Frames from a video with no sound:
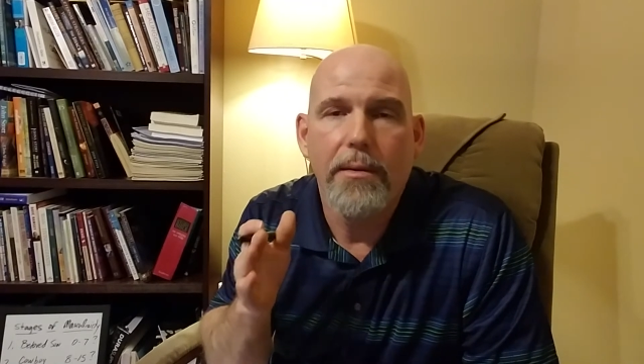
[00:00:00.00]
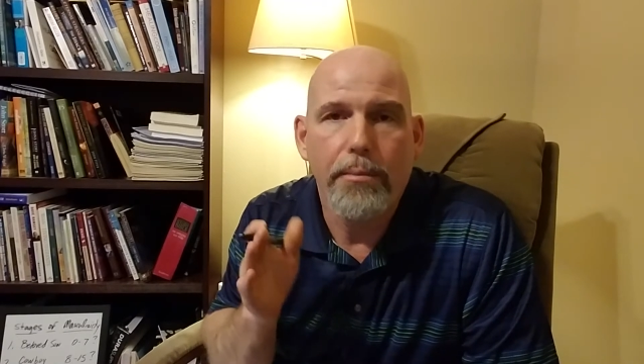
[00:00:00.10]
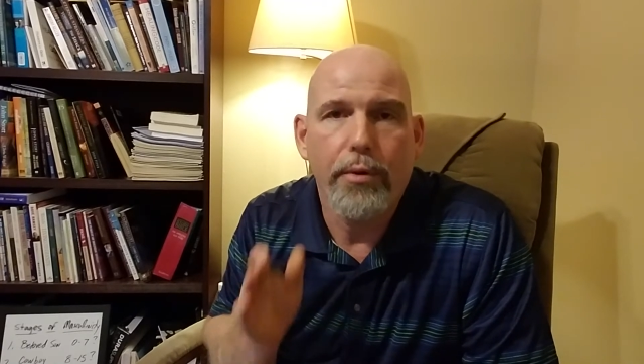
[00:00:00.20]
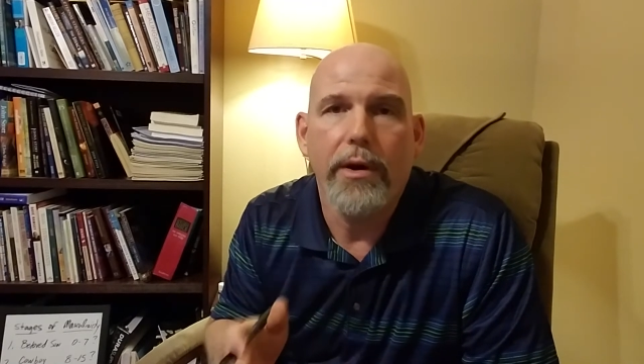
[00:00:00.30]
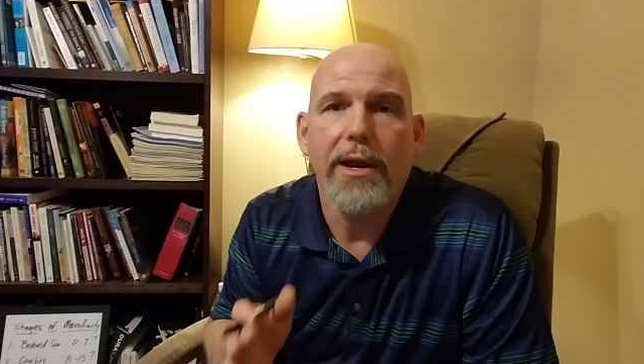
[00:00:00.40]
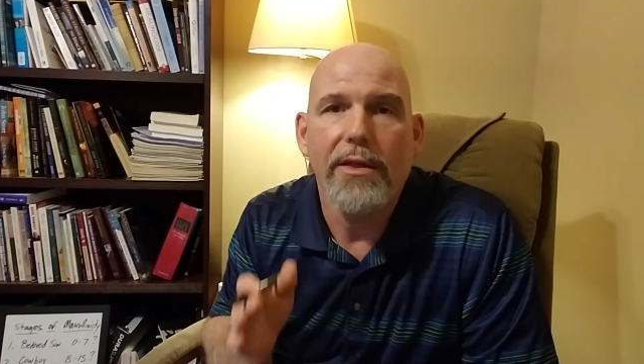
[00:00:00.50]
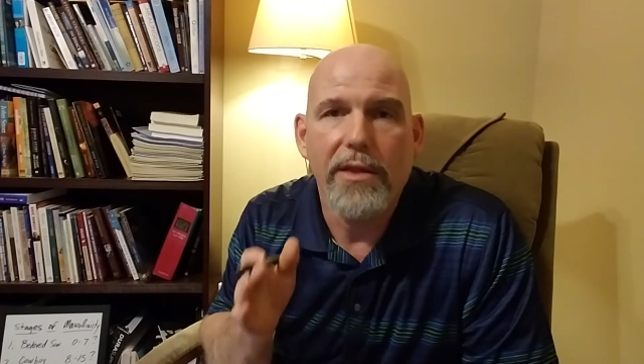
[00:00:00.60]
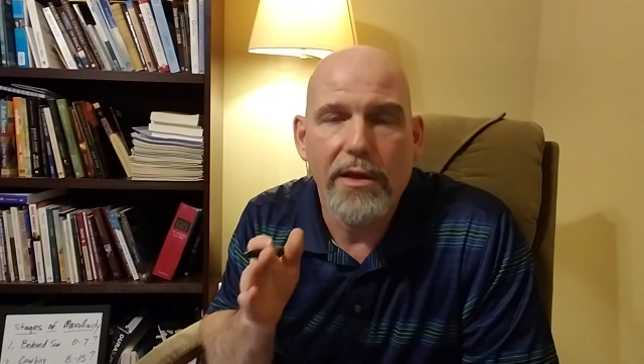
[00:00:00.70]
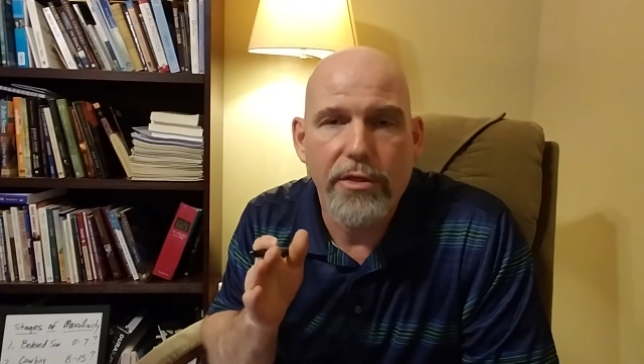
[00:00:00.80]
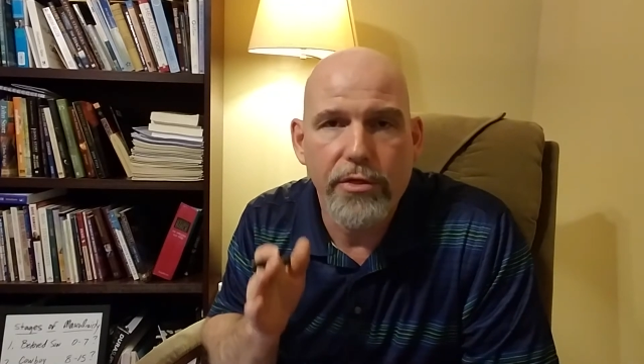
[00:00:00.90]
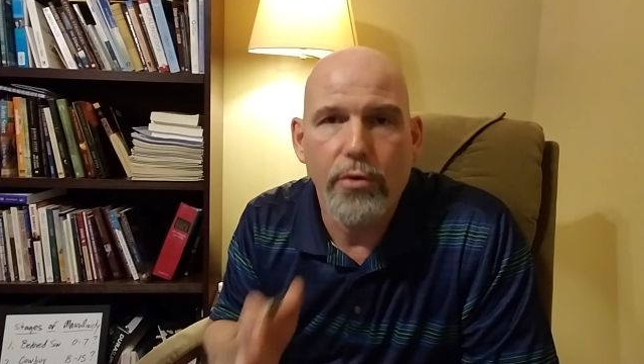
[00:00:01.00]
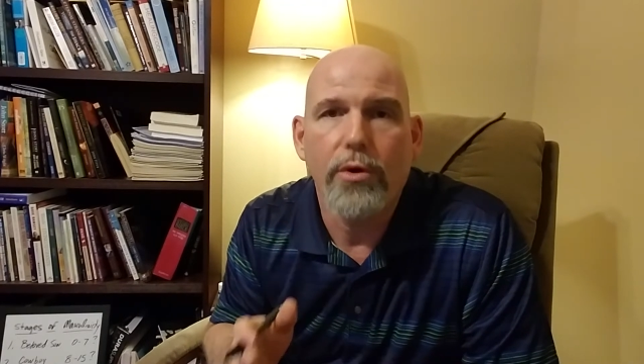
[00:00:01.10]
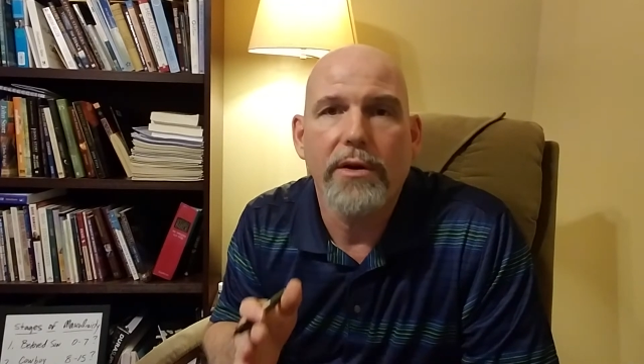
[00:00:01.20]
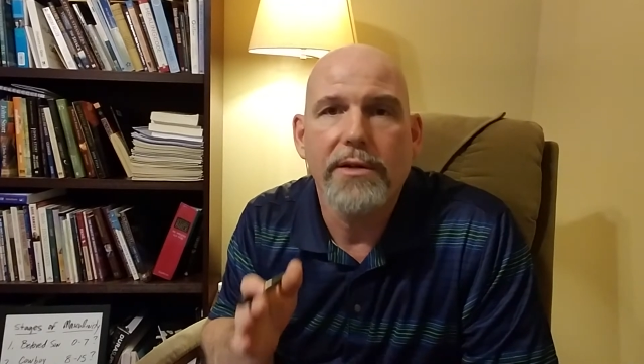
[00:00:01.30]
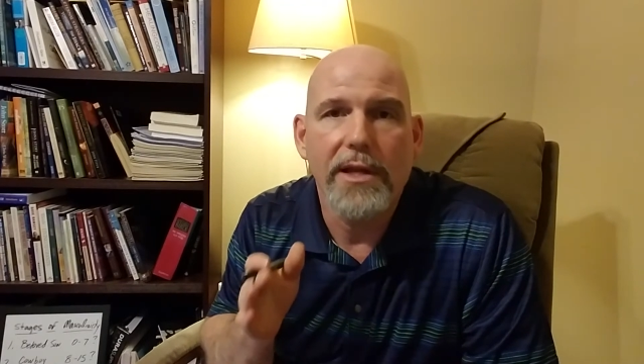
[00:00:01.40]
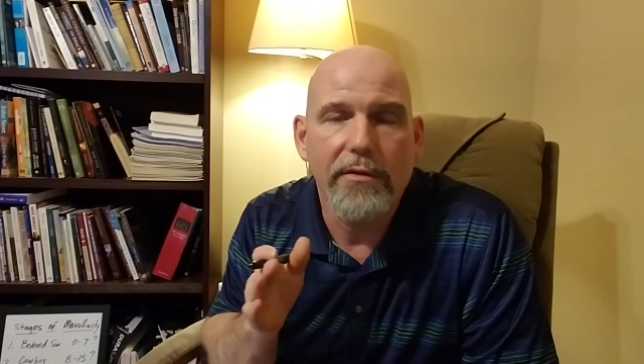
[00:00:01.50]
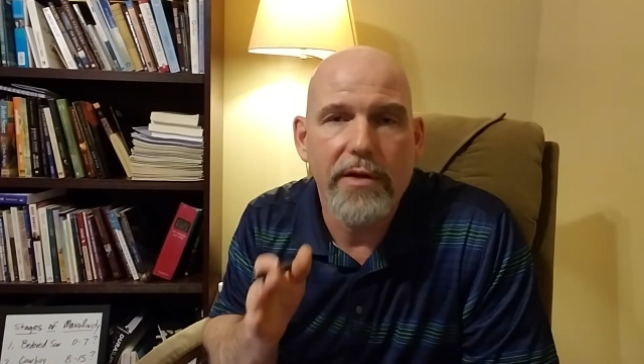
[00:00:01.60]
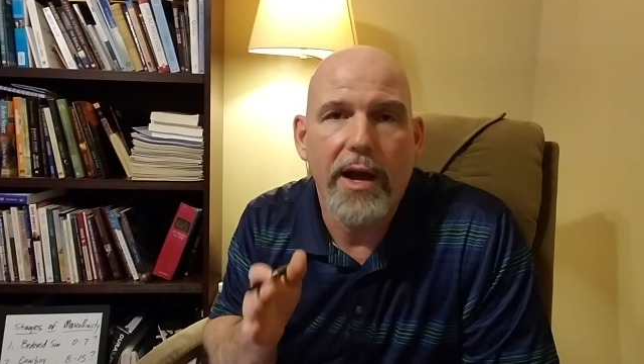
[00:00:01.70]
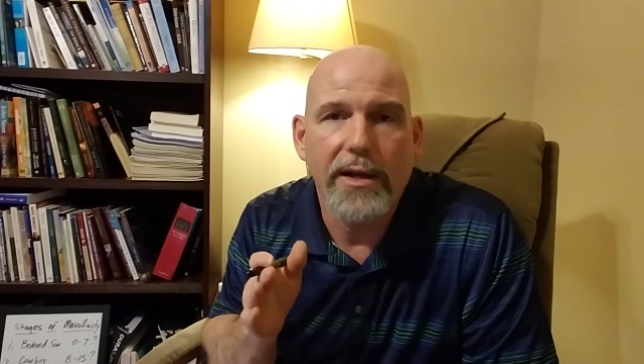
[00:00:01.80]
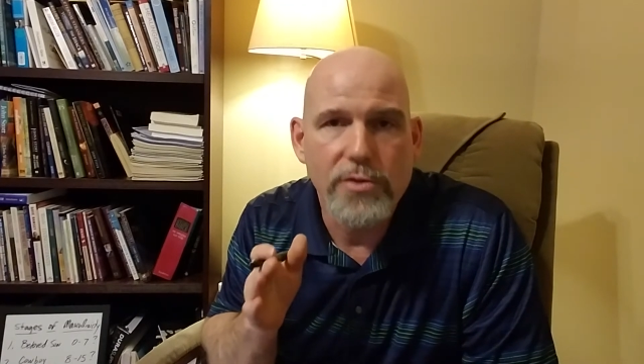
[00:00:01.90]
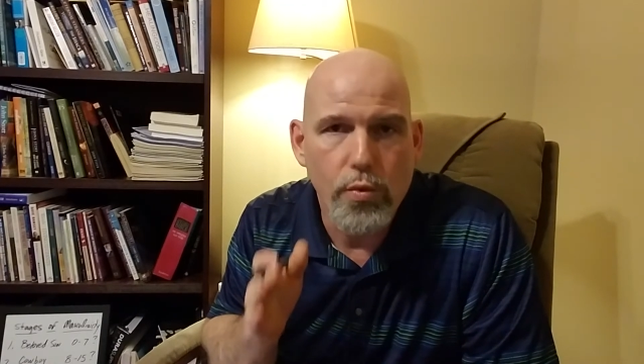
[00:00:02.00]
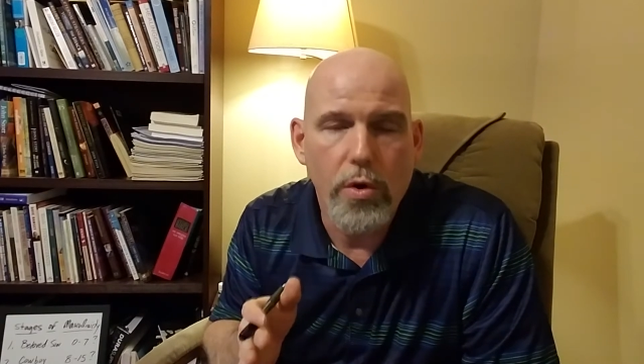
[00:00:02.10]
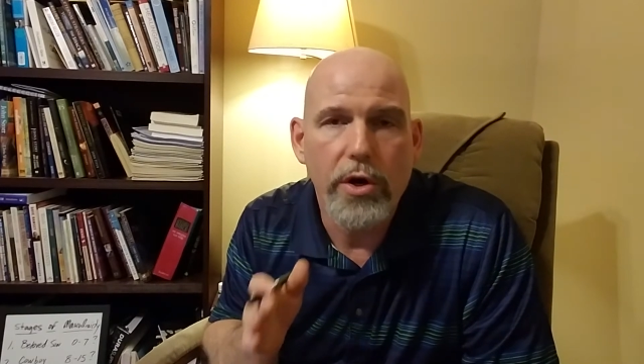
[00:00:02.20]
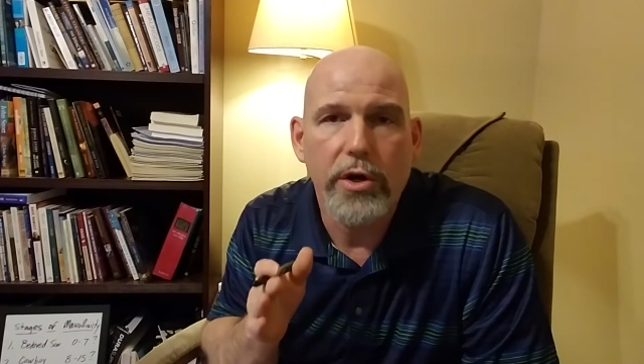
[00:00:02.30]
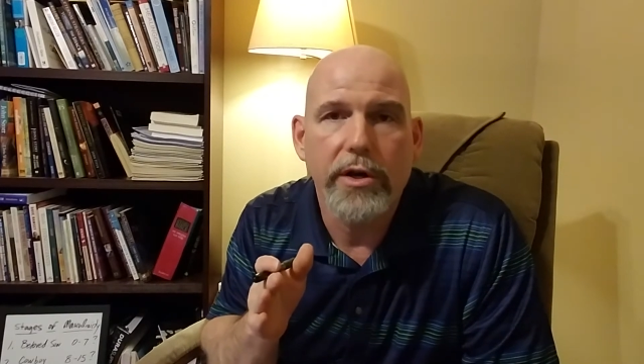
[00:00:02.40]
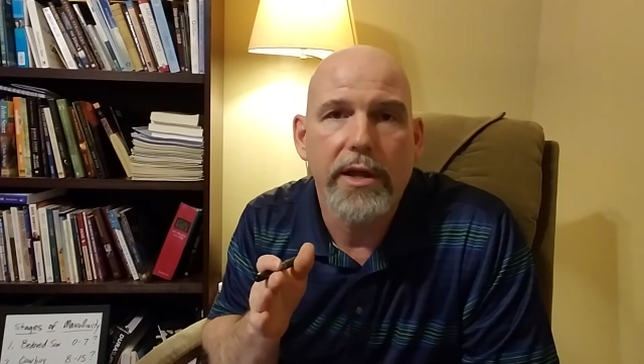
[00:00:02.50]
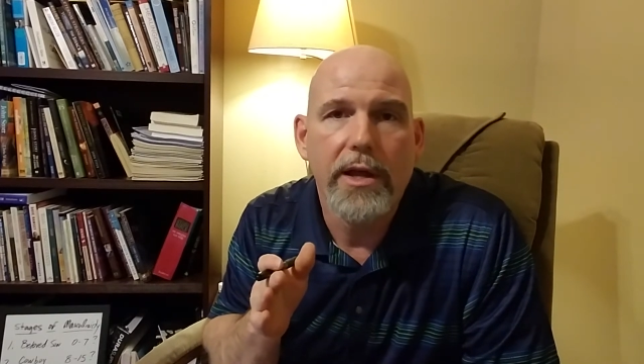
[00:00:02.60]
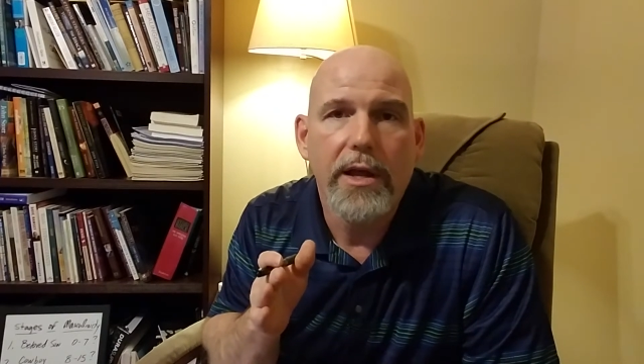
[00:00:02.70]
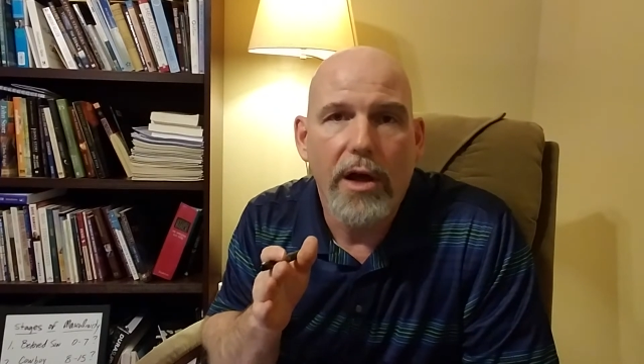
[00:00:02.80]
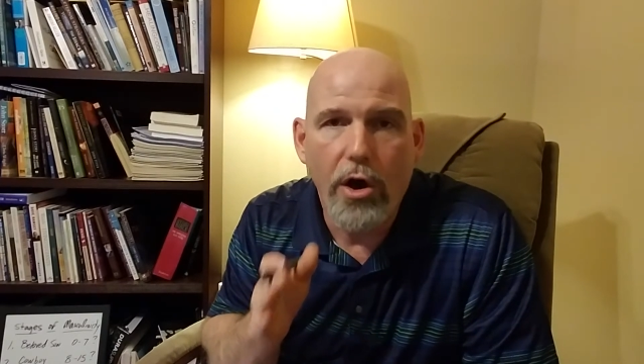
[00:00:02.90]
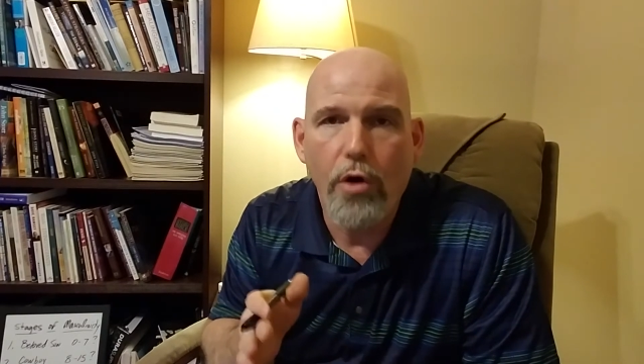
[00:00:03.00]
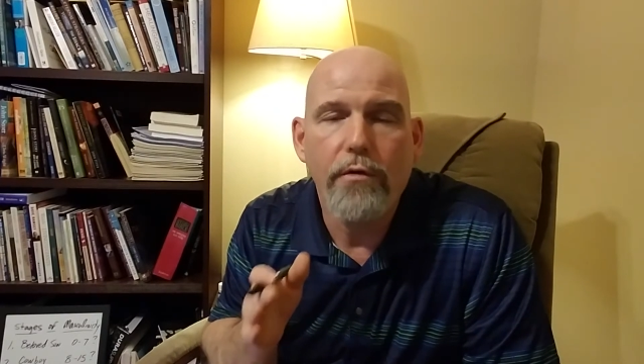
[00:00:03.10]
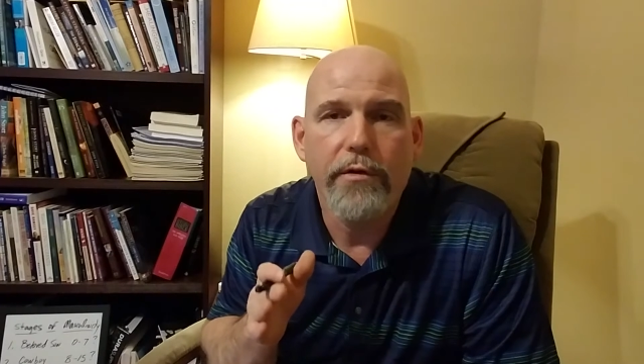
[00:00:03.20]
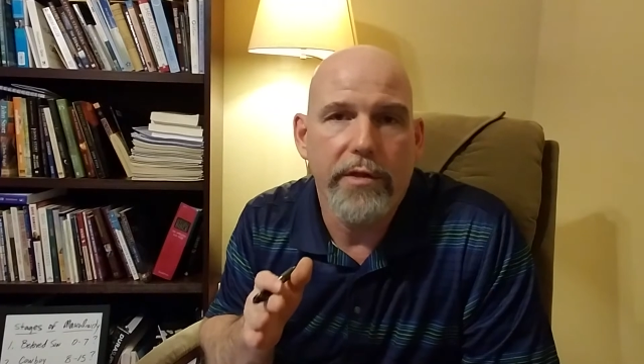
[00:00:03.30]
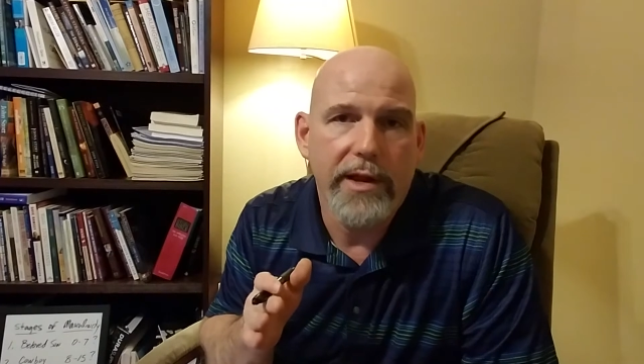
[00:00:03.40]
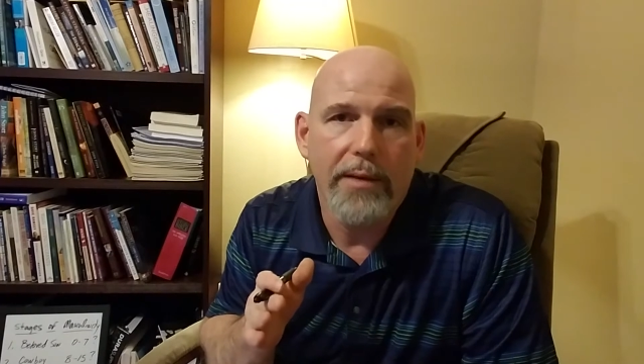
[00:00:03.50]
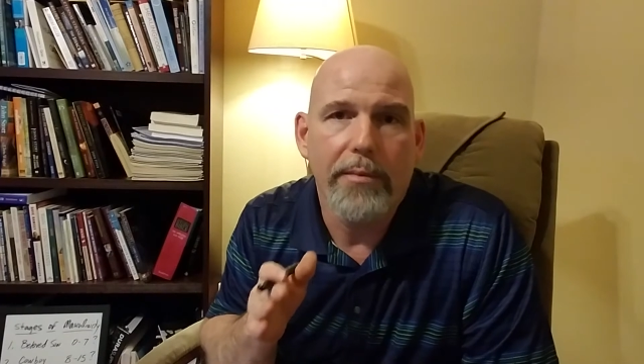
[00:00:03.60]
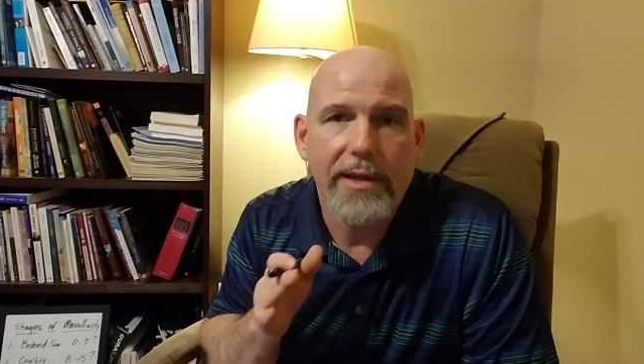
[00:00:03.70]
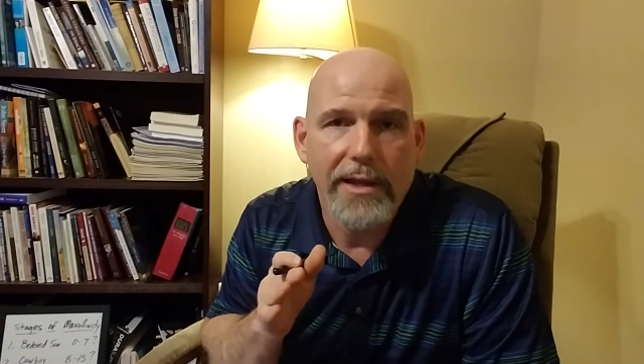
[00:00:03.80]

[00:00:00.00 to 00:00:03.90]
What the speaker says: pray the authority of God's Word over them.